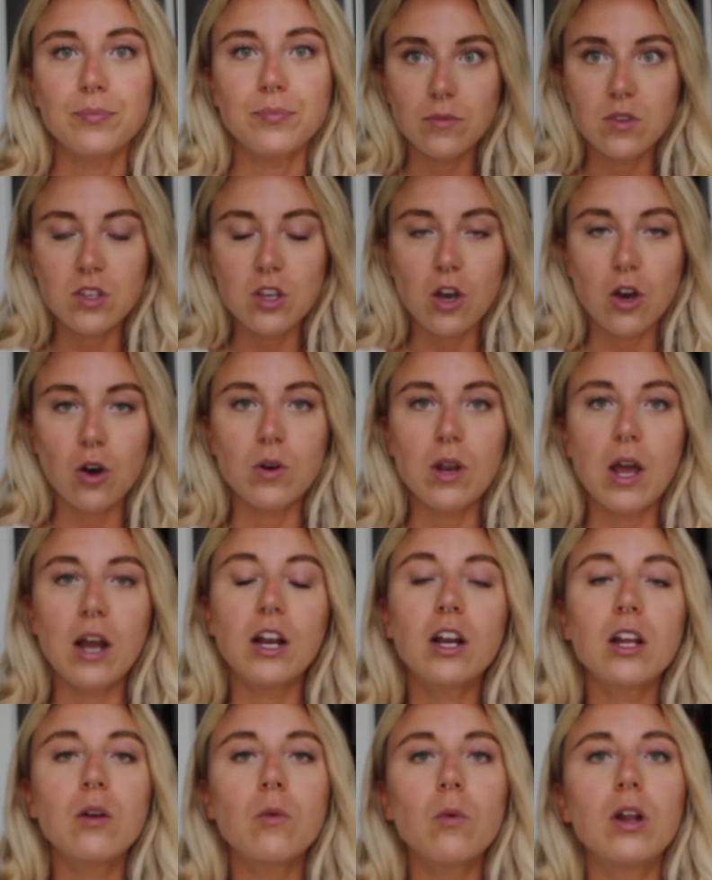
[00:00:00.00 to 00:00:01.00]
So now
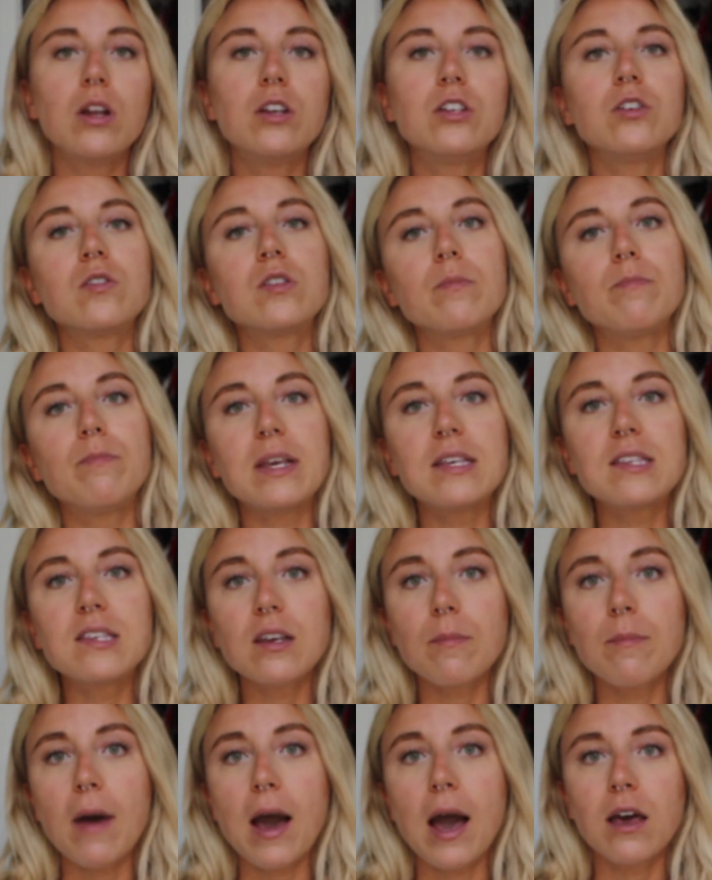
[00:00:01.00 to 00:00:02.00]
you're going to want to do some
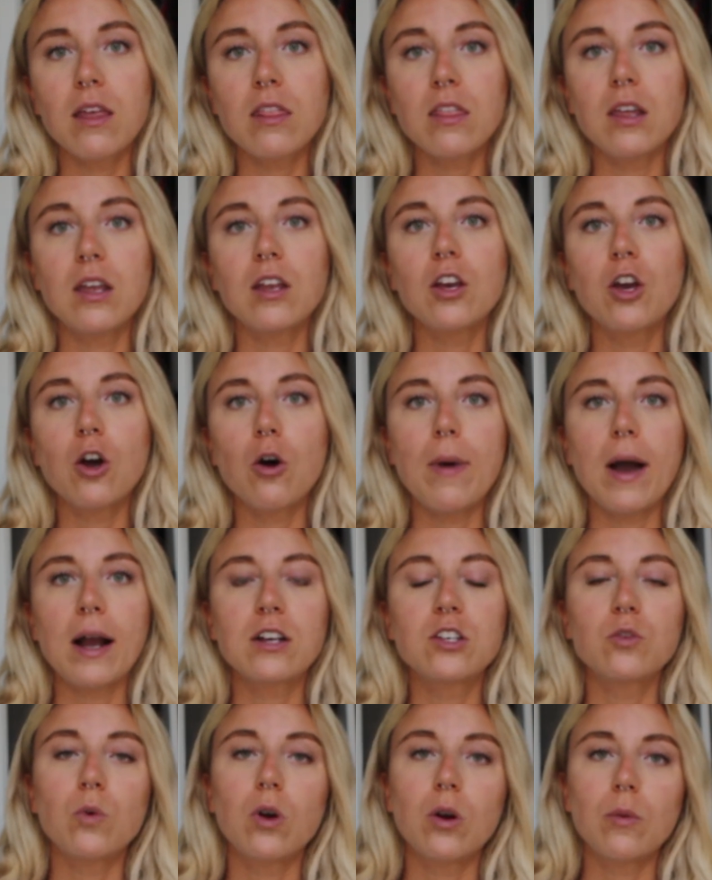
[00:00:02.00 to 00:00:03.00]
basic math and go
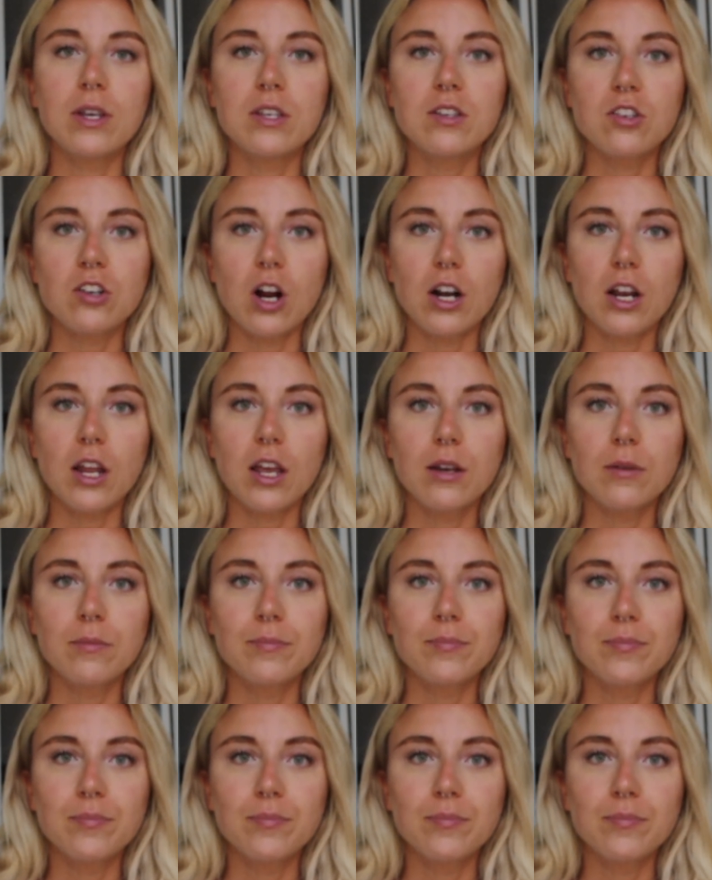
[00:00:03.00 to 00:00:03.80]
back to where we started.